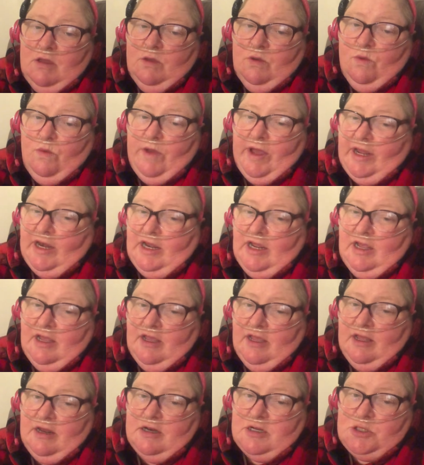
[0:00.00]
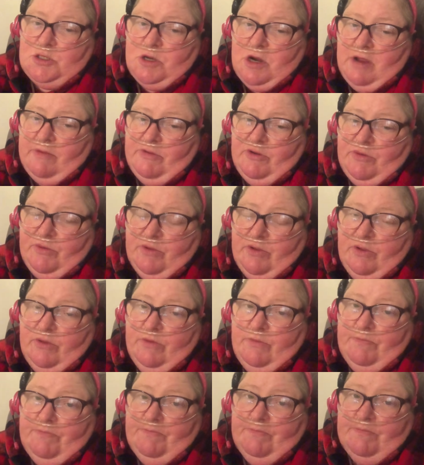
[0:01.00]
Waiting in a trauma
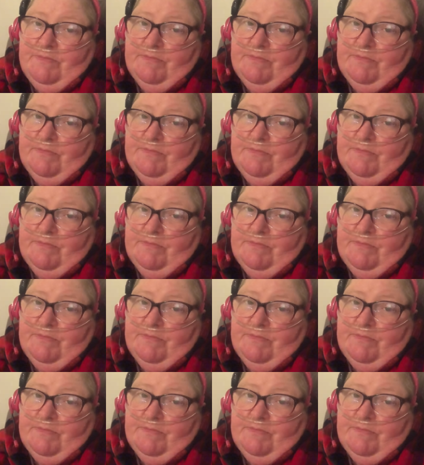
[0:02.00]
room,